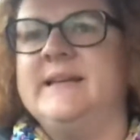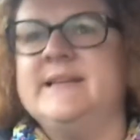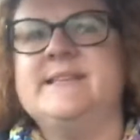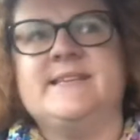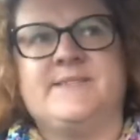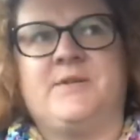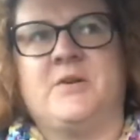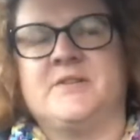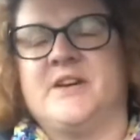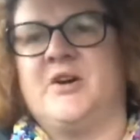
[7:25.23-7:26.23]
Lindsay's
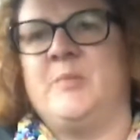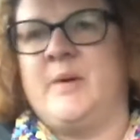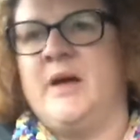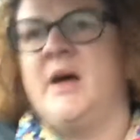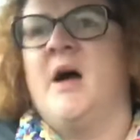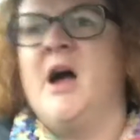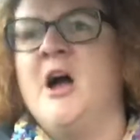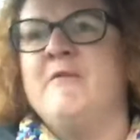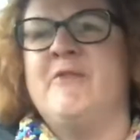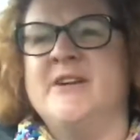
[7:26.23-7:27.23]
Vlogtober
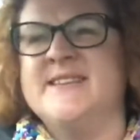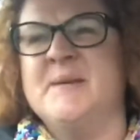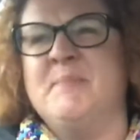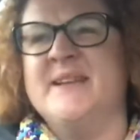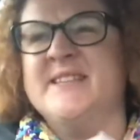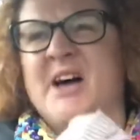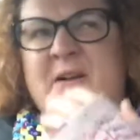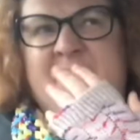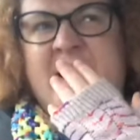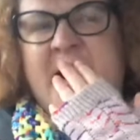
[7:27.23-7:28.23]
over at Simply
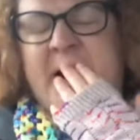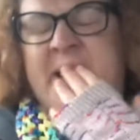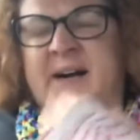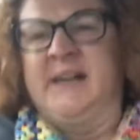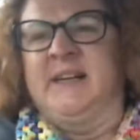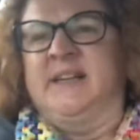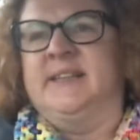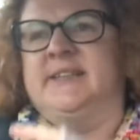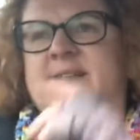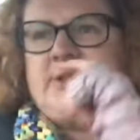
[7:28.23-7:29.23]
Serving.
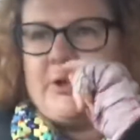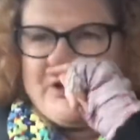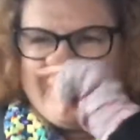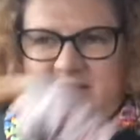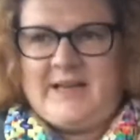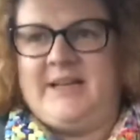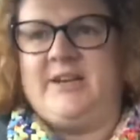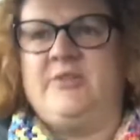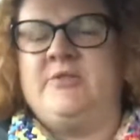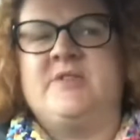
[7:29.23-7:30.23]
She's got this really
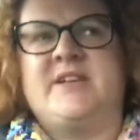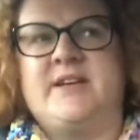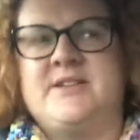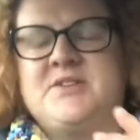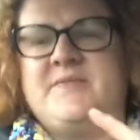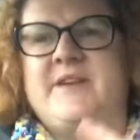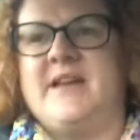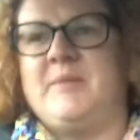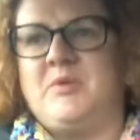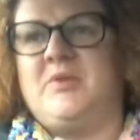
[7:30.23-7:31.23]
cute sort of
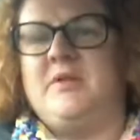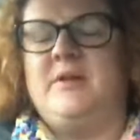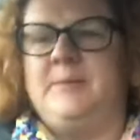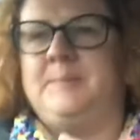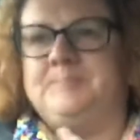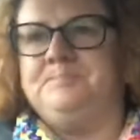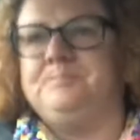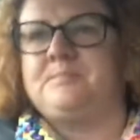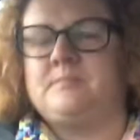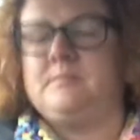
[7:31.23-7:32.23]
enamel
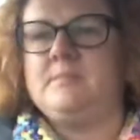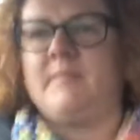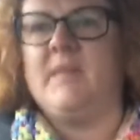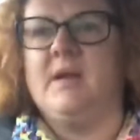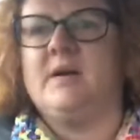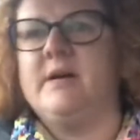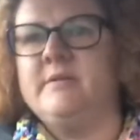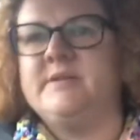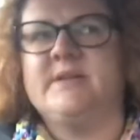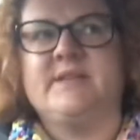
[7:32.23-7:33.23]

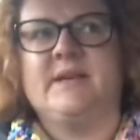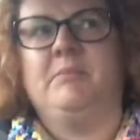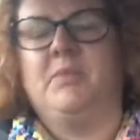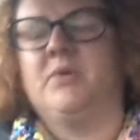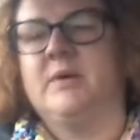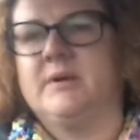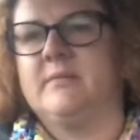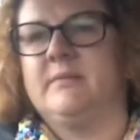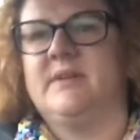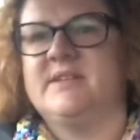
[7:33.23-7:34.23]
coated tin mug
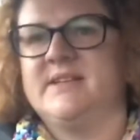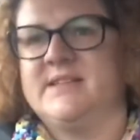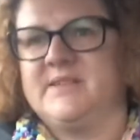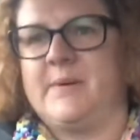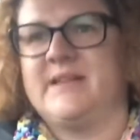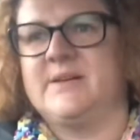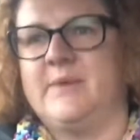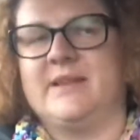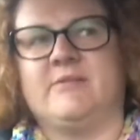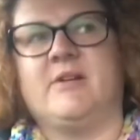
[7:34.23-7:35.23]
that says sweater
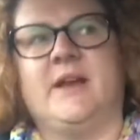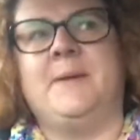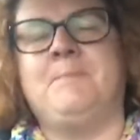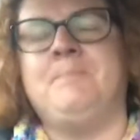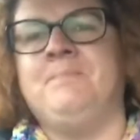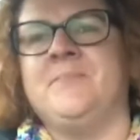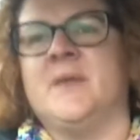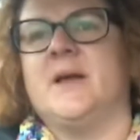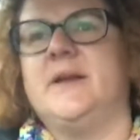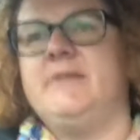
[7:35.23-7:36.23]
weather on it.
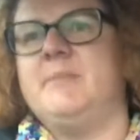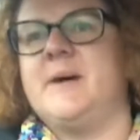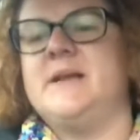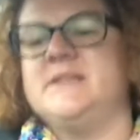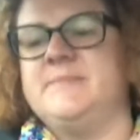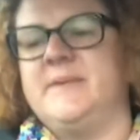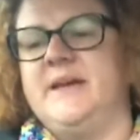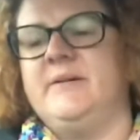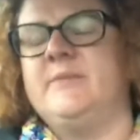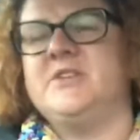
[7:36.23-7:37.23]
And it reminded
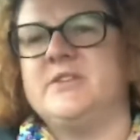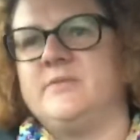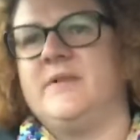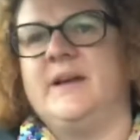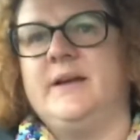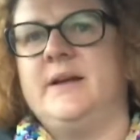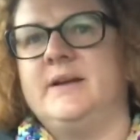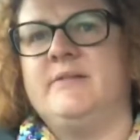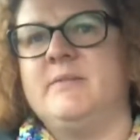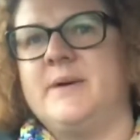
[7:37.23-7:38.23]
me, which is lovely,
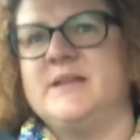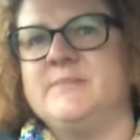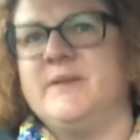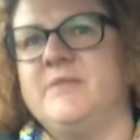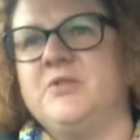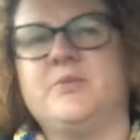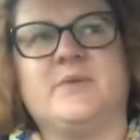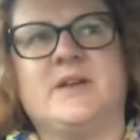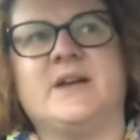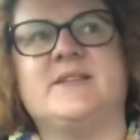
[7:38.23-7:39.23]
and it reminded me of another
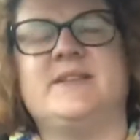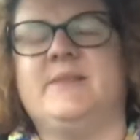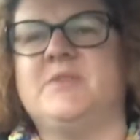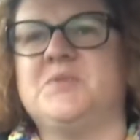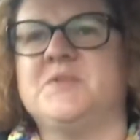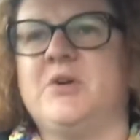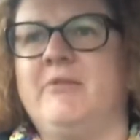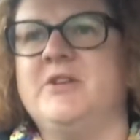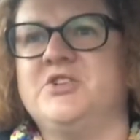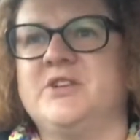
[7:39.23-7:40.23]
one that I'd seen which was
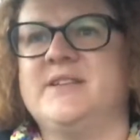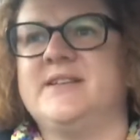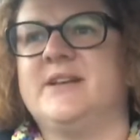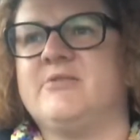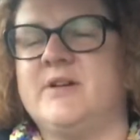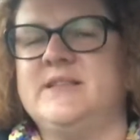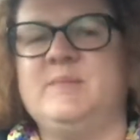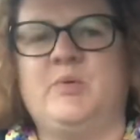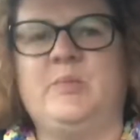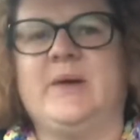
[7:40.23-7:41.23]
orange and it said crazy
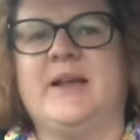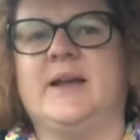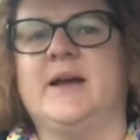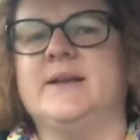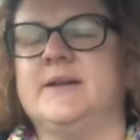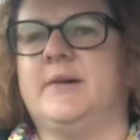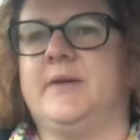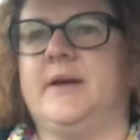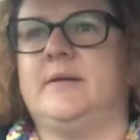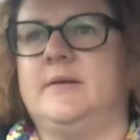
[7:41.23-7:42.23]
pumpkin lady
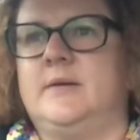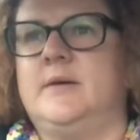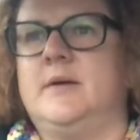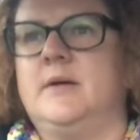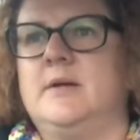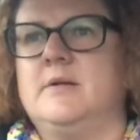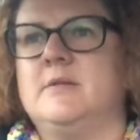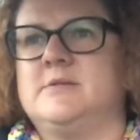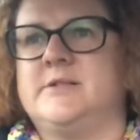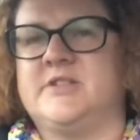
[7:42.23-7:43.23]
on it.
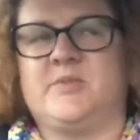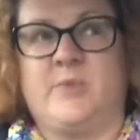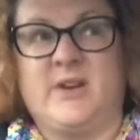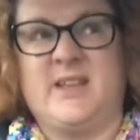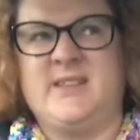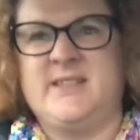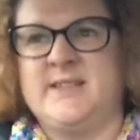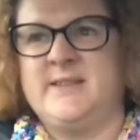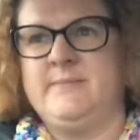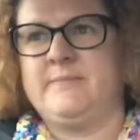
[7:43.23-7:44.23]
On someone
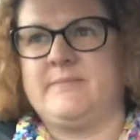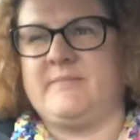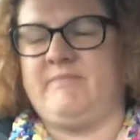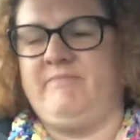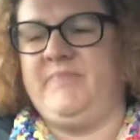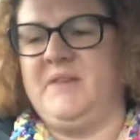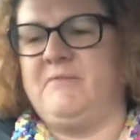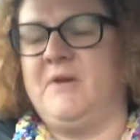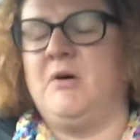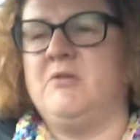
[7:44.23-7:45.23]
else's
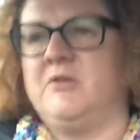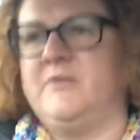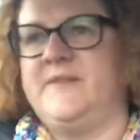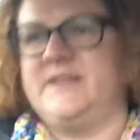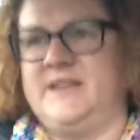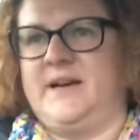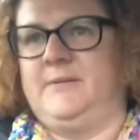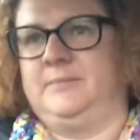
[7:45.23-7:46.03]
vlog or video.